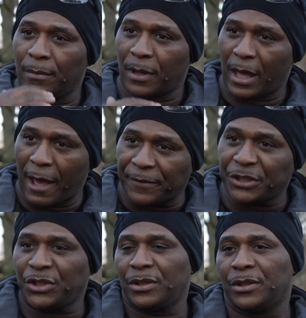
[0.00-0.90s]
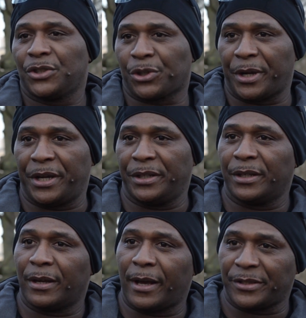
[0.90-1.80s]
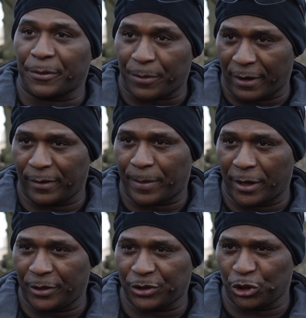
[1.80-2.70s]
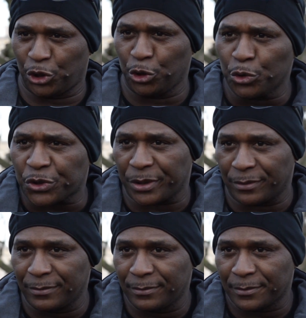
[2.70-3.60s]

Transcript: having trained as a private pilot in Houston,